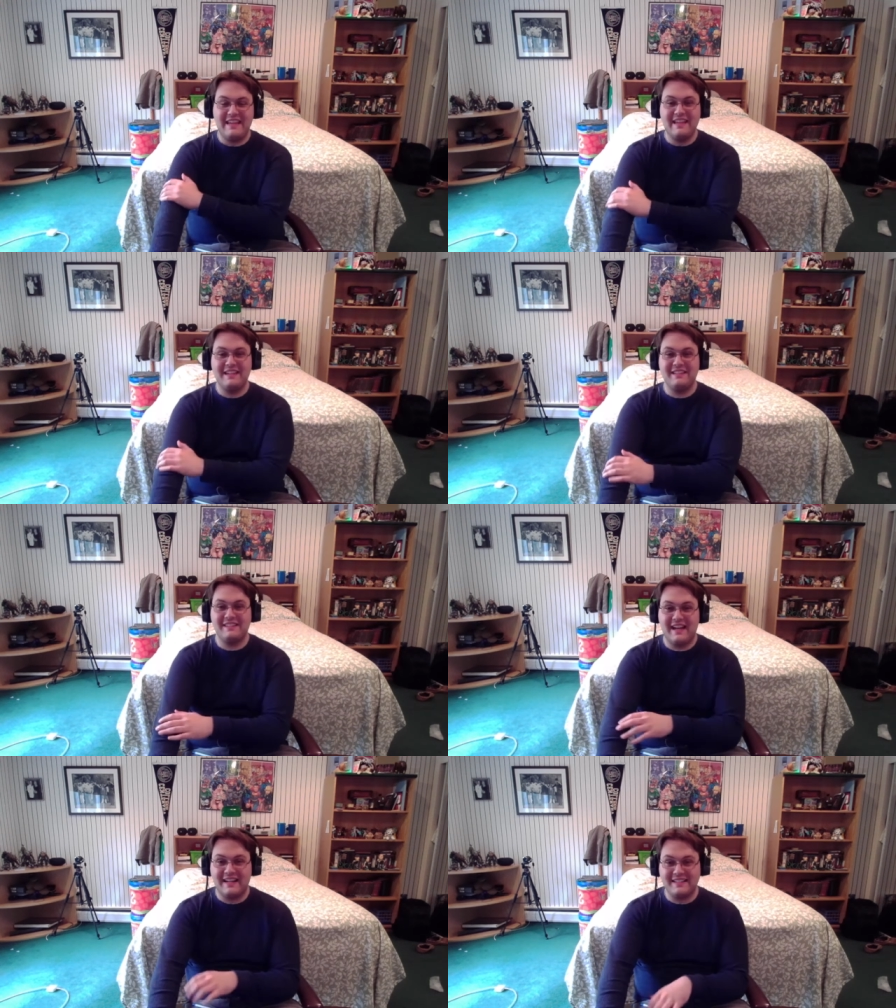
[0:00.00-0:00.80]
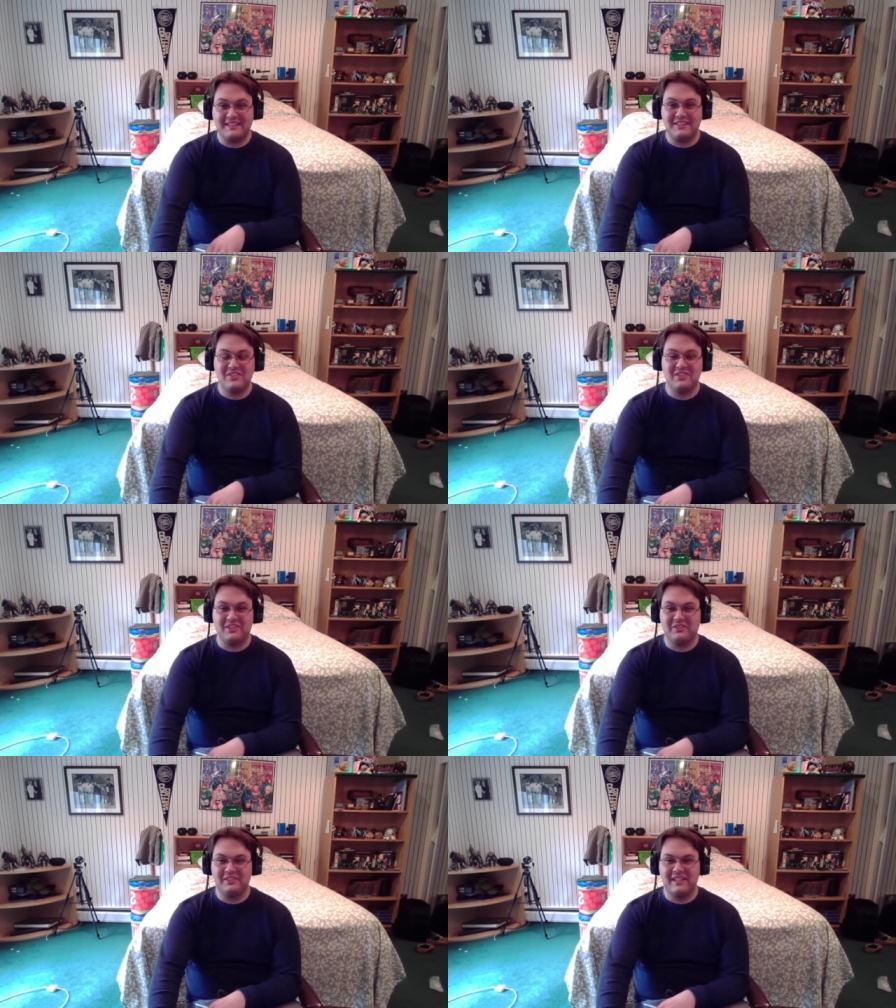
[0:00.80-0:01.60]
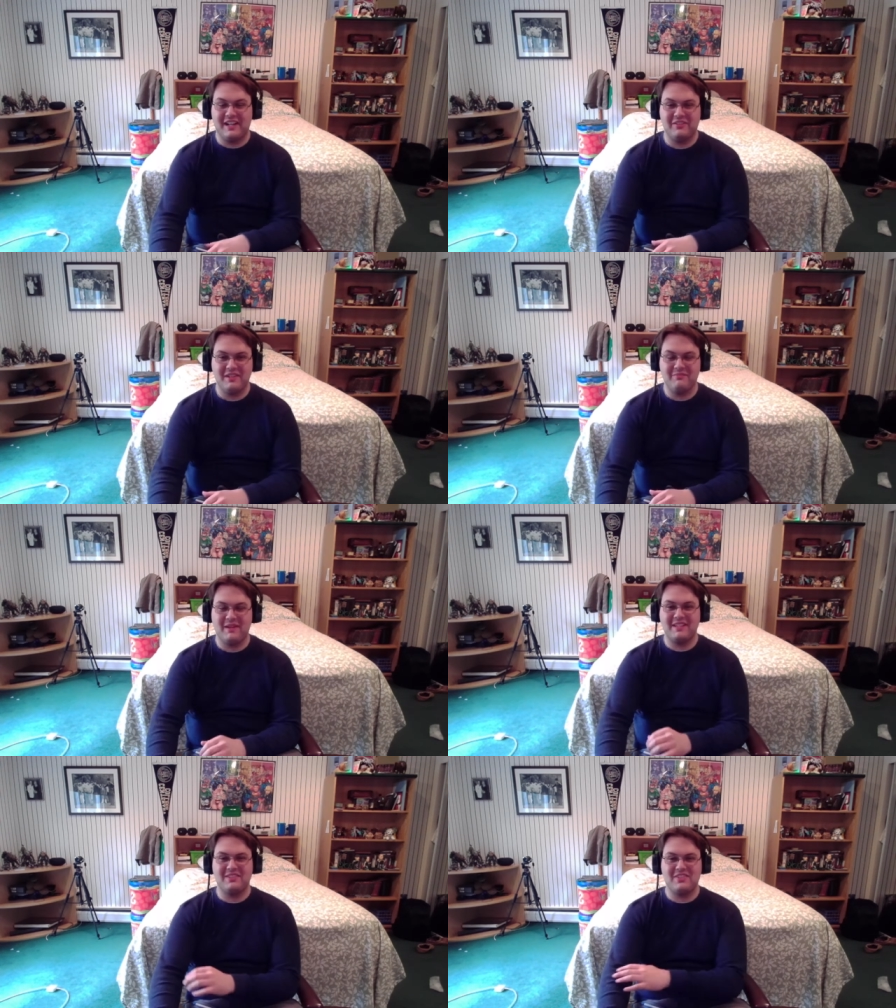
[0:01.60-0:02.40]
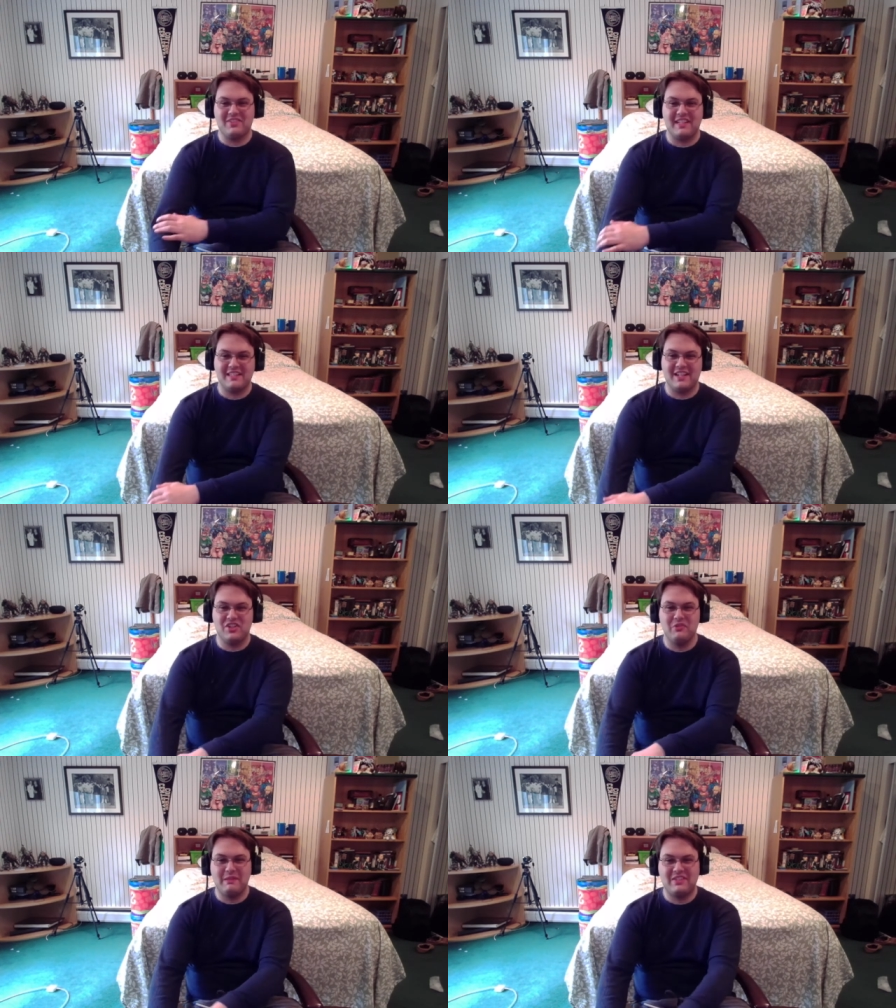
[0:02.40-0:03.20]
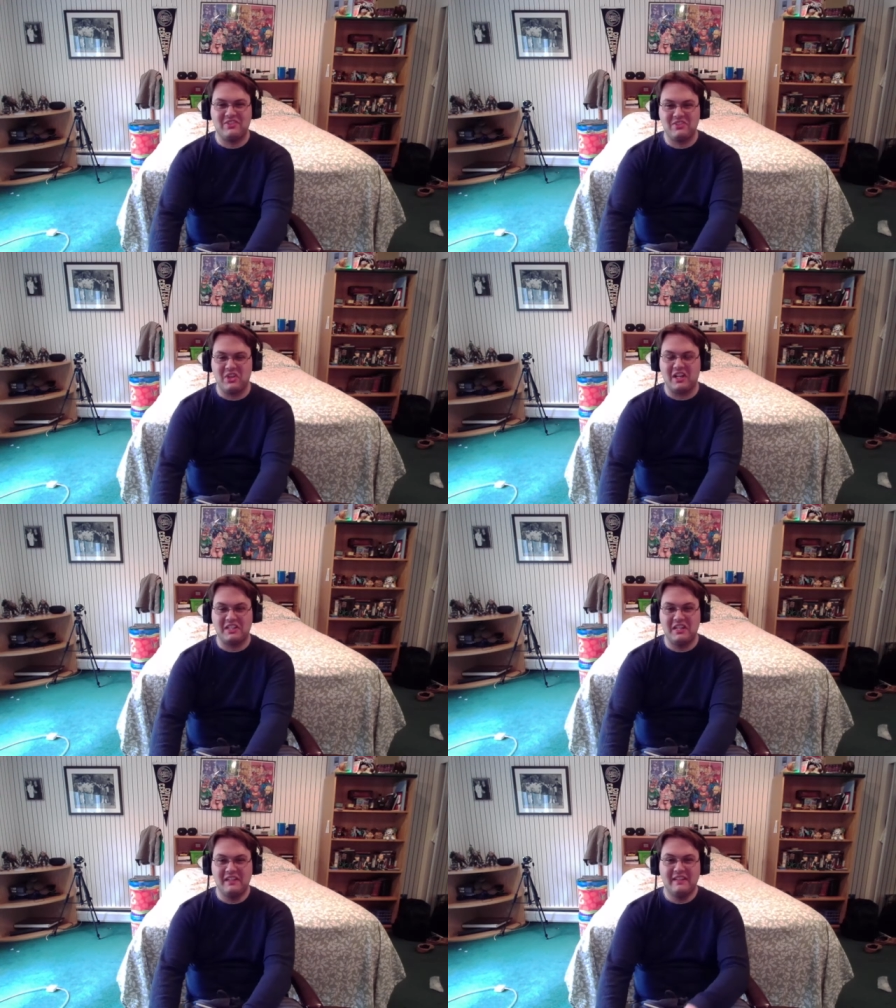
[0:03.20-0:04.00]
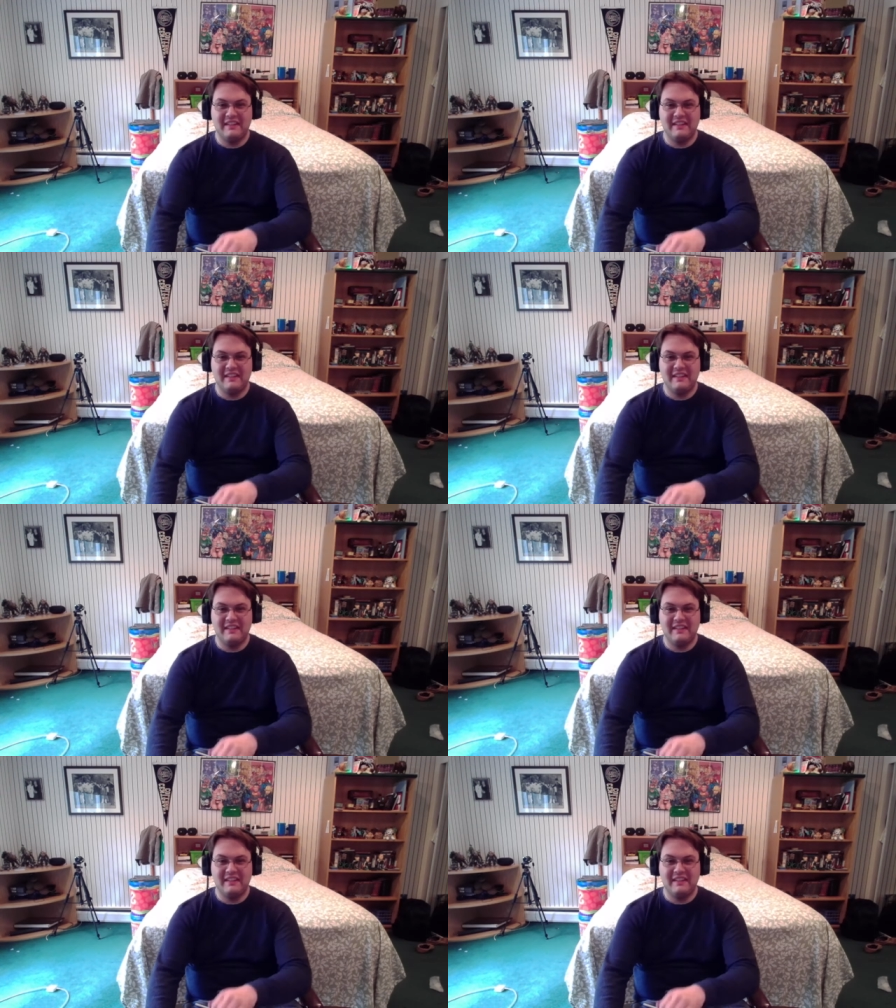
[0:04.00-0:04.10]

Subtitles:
is not exactly subtle in how he basically just thinks that humans suck.